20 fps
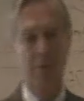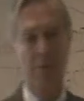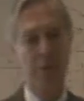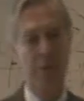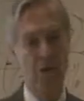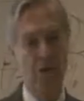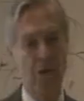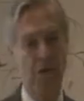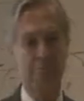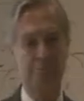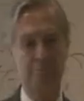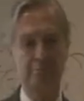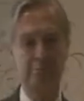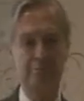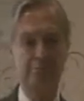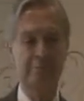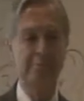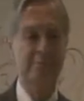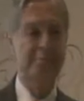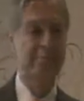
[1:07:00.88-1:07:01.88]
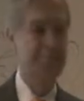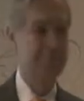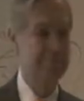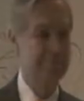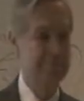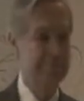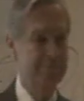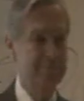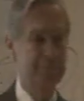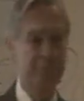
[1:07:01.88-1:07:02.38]
Well, you know,
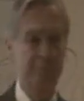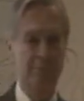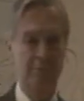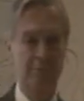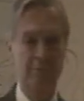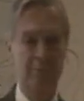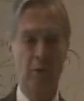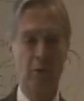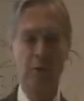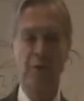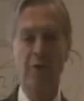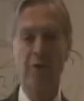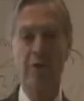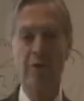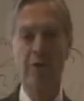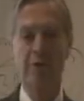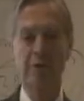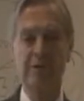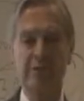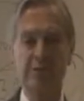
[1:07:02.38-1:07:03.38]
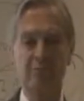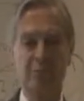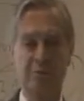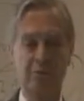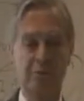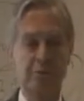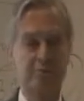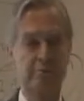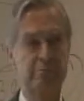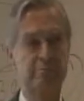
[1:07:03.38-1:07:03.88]
what do you think of this
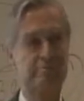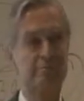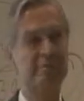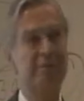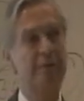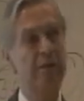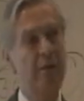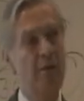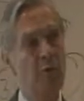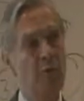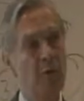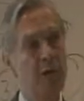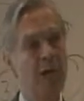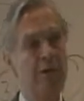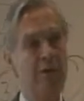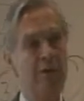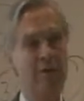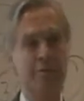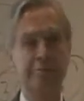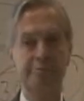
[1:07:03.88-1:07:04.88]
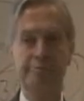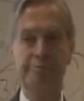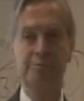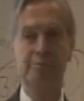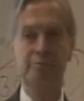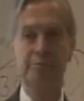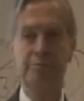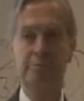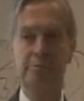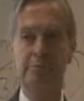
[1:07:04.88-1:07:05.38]
person? Well, you know,
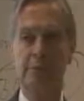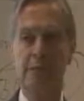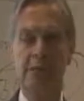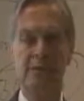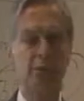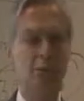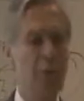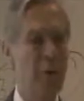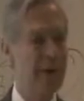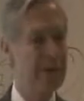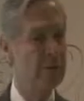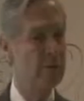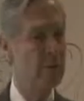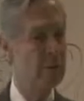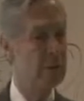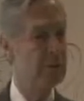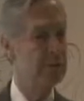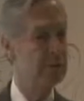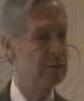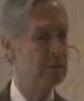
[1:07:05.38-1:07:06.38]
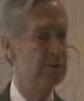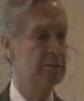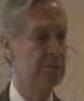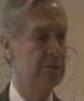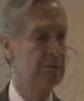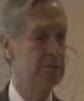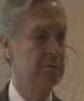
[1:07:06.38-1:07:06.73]
he's quite honest.